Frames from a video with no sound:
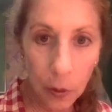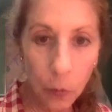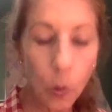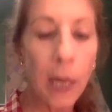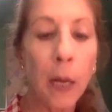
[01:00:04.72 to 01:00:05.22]

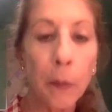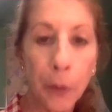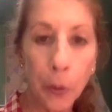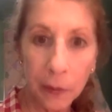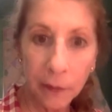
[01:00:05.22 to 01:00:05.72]
will help
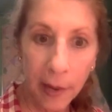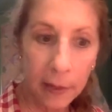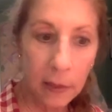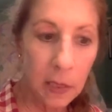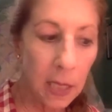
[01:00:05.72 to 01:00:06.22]
you with
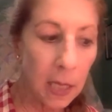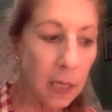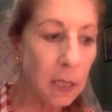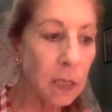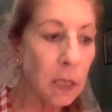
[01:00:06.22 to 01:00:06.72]

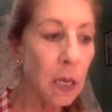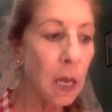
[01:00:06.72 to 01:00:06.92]
vaccines,